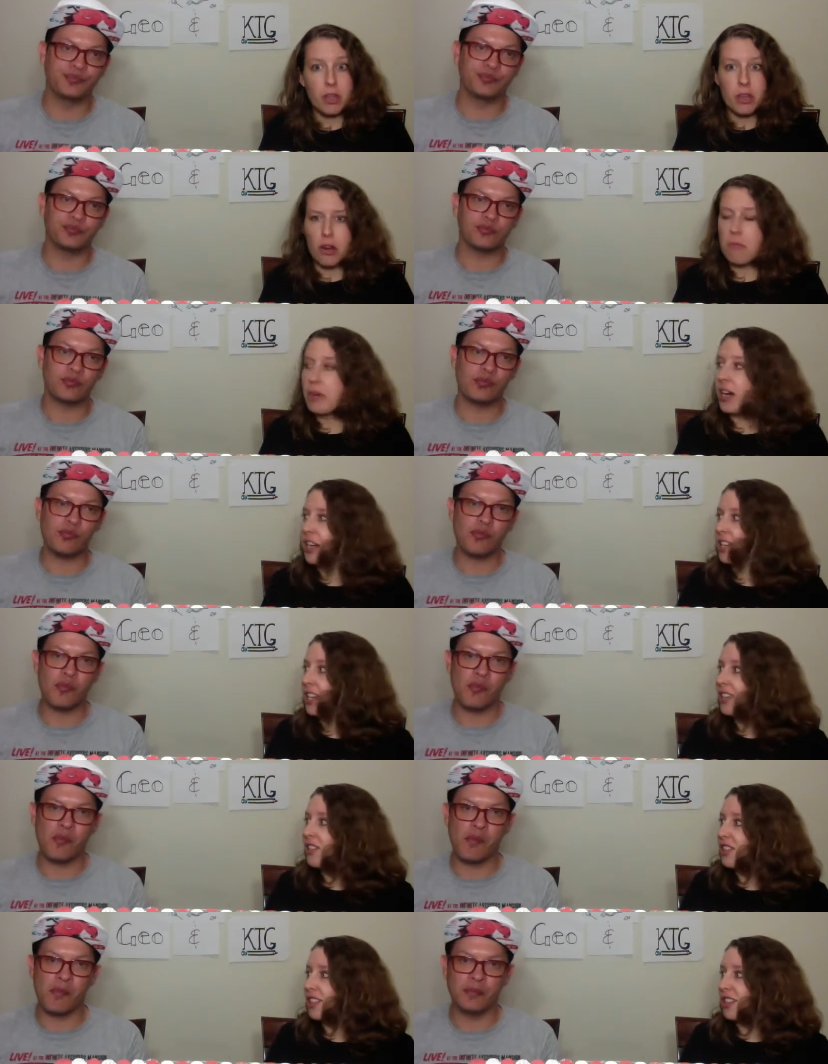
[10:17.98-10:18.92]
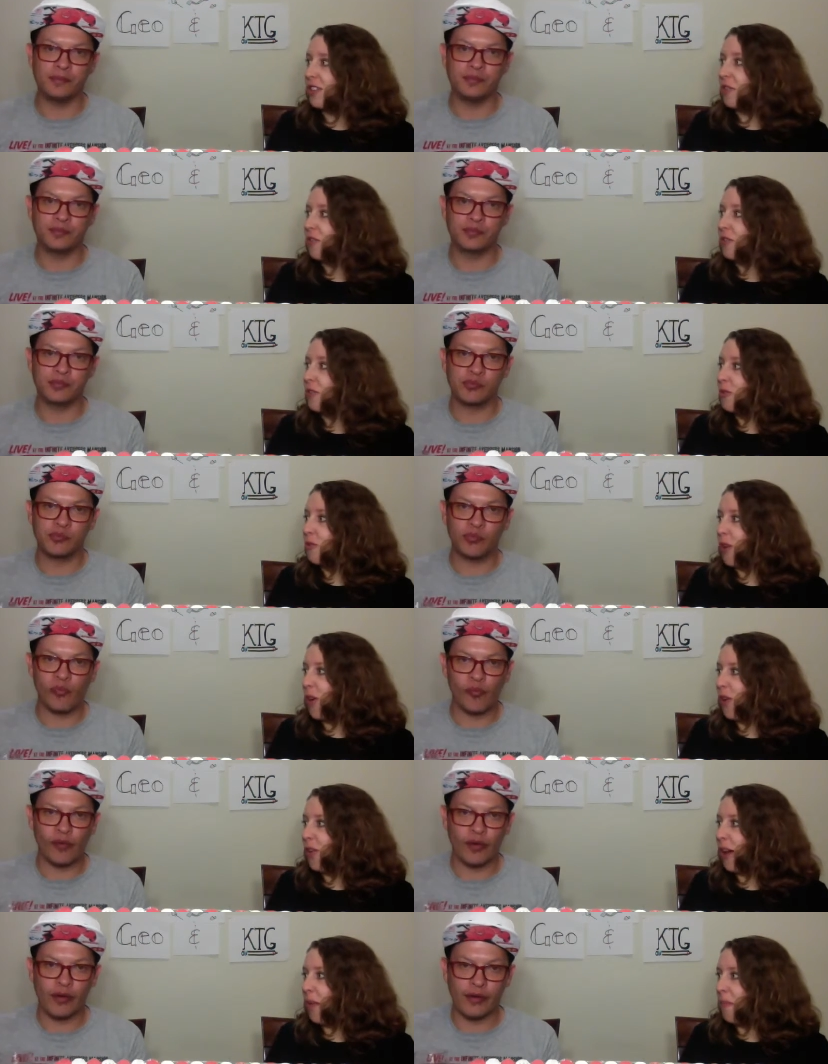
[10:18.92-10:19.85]
Speaker 1: Oh my god, it tastes just like a fruit
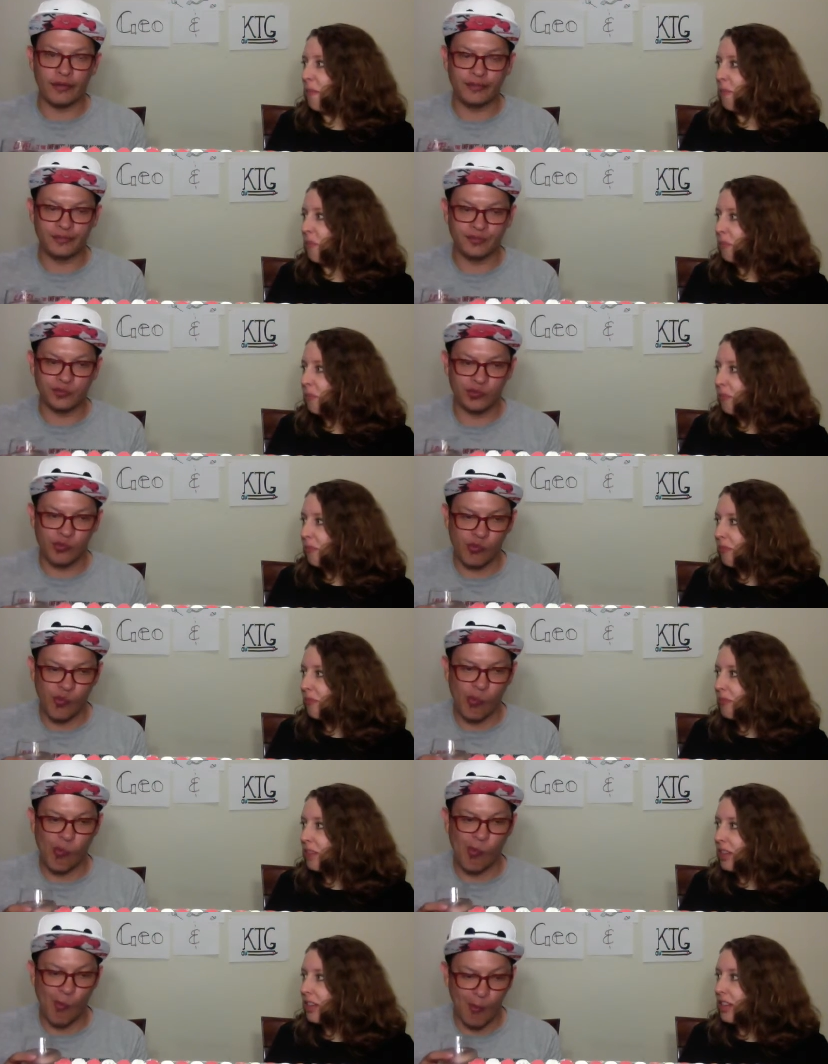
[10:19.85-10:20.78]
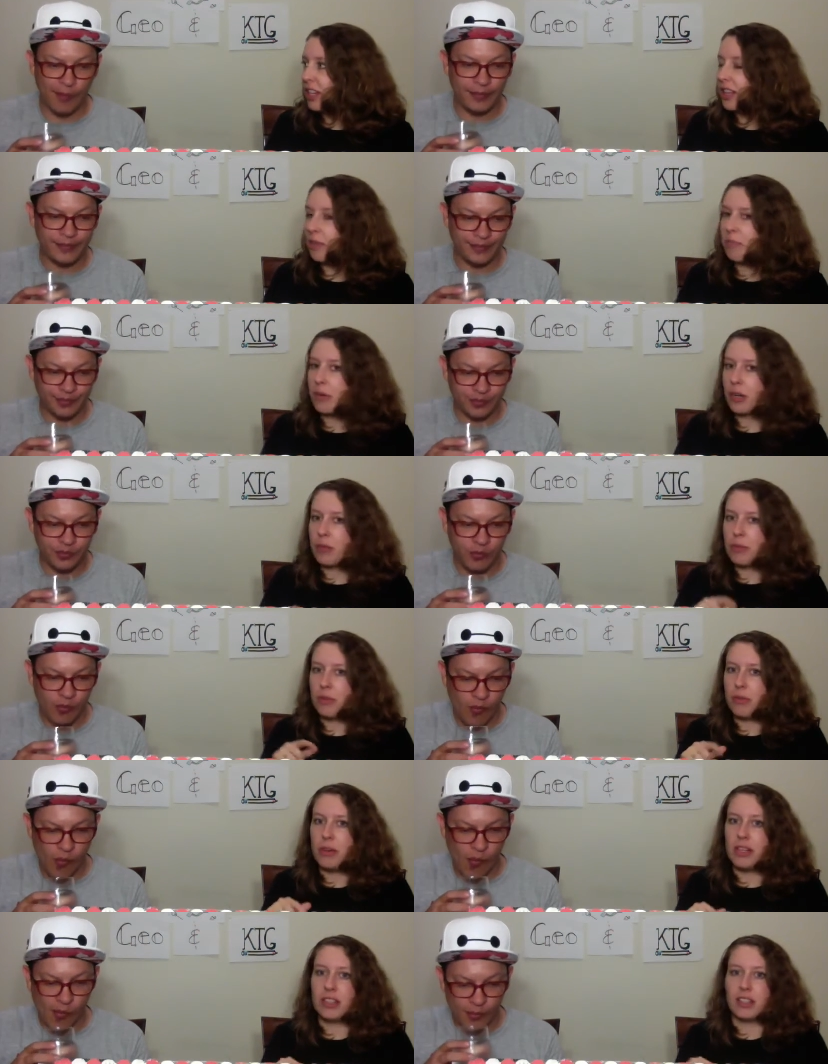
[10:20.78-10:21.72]
roll up. Mm. Like the
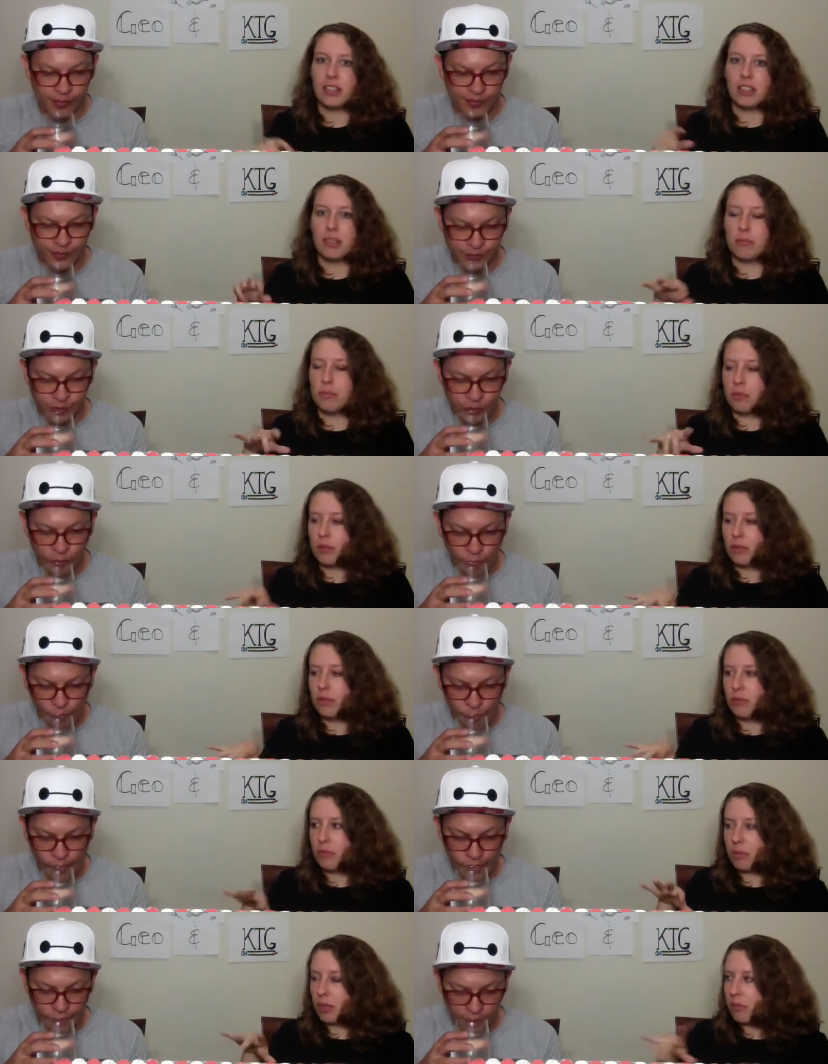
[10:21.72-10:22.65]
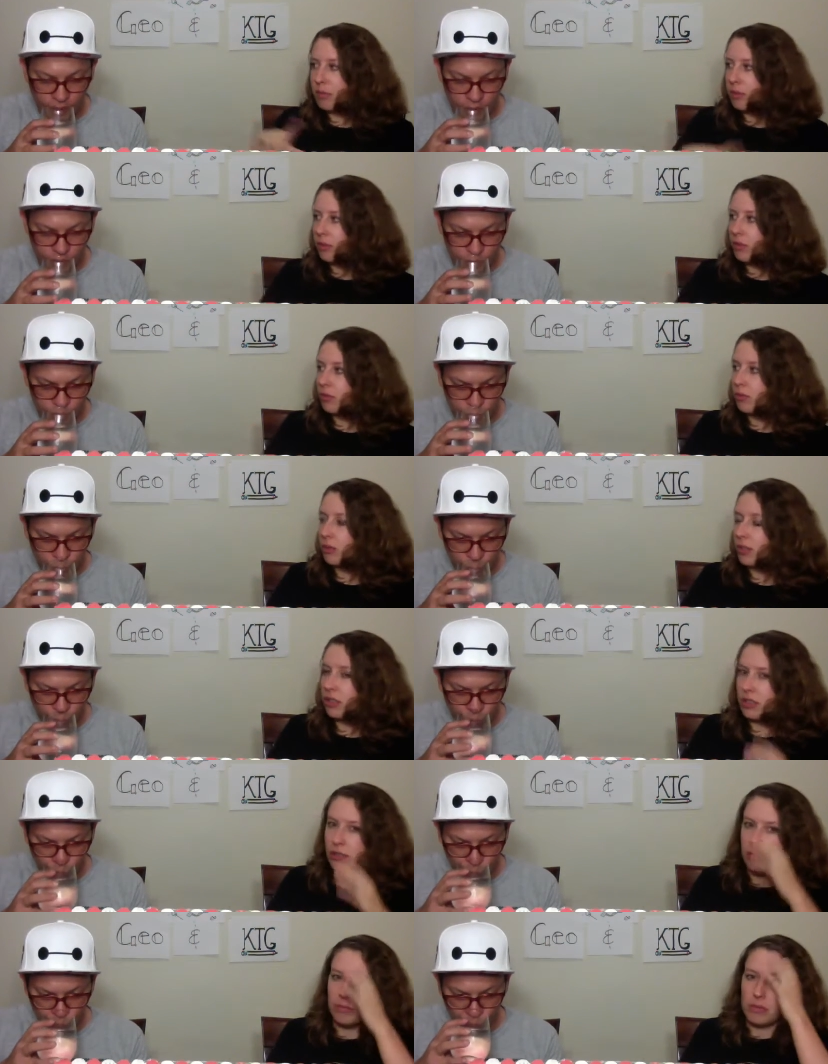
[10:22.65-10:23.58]
purple one, the blue and purple
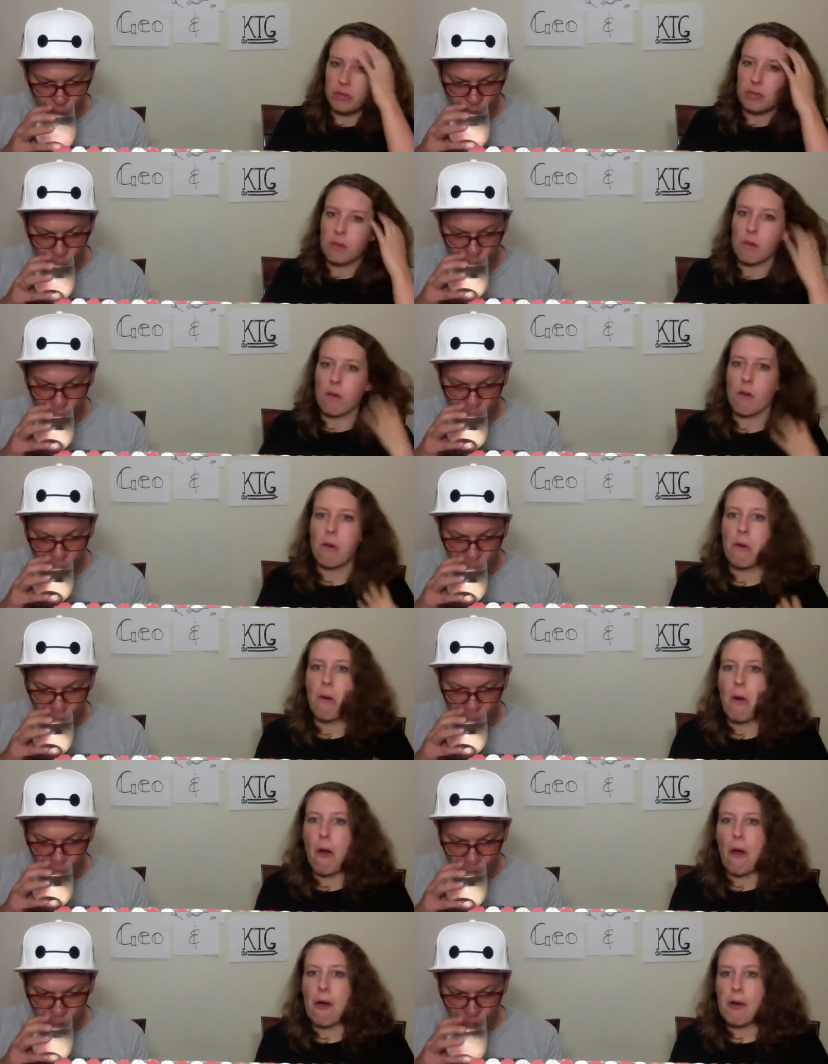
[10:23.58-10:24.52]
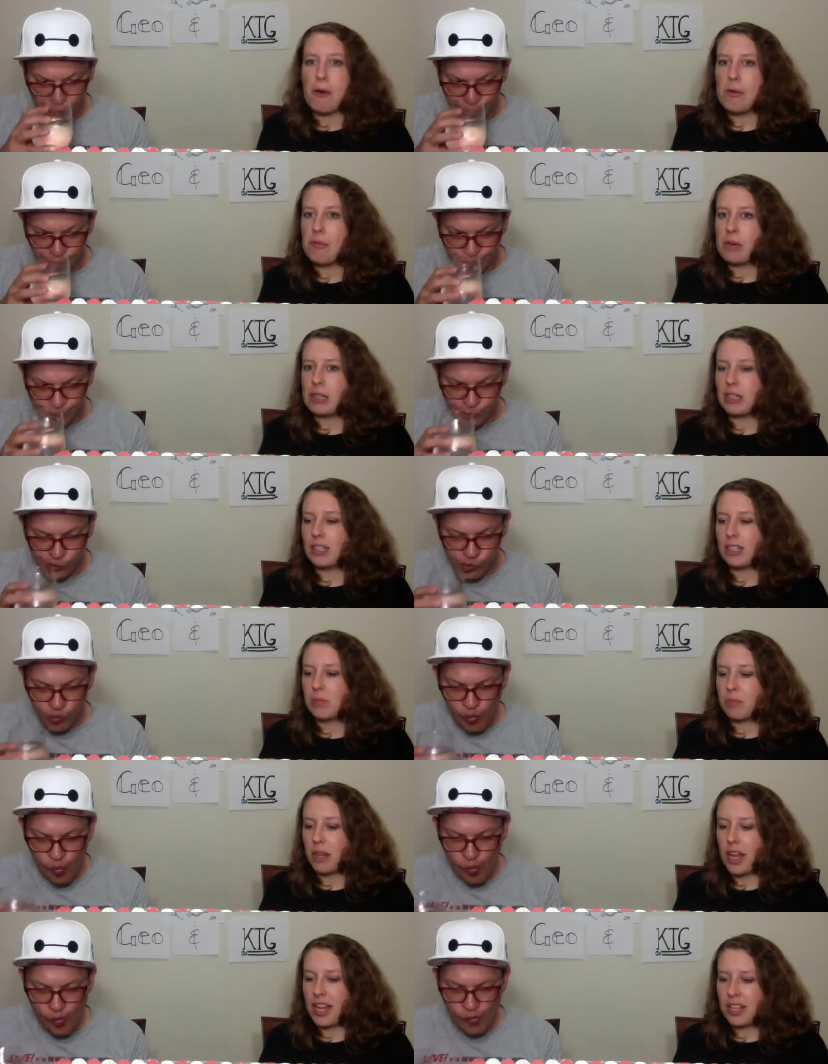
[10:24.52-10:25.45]
swirl. Oh my gosh,
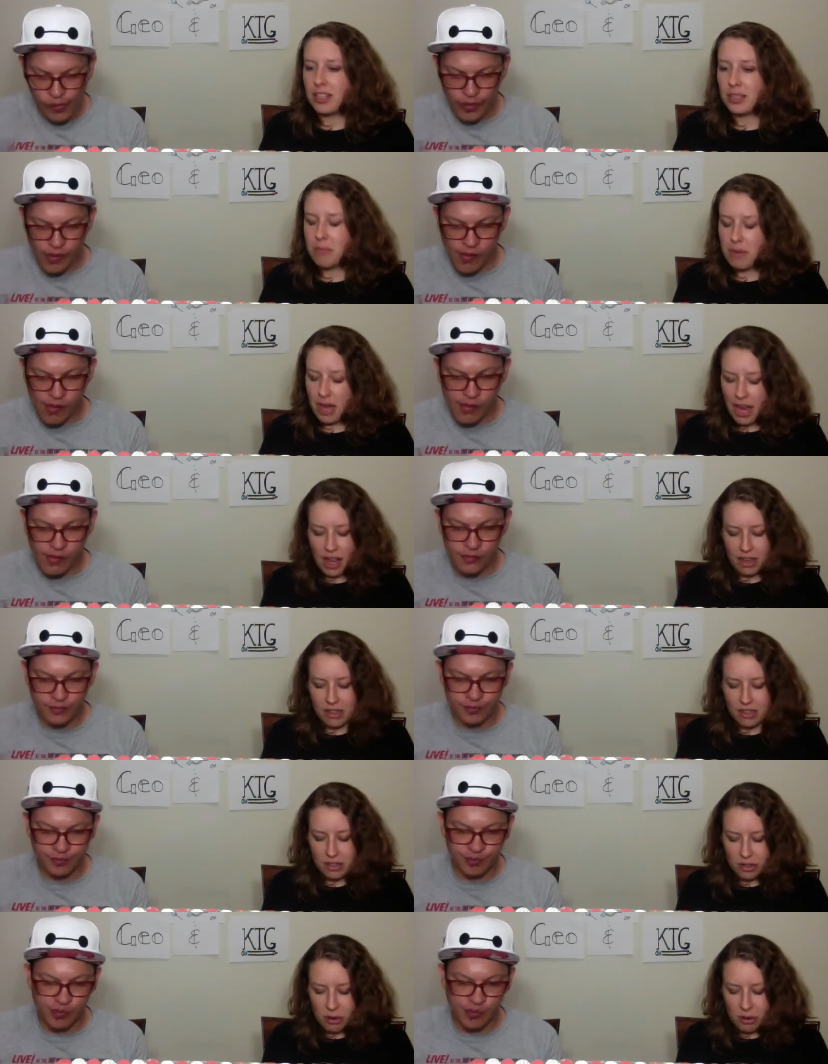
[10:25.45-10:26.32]
blast the past.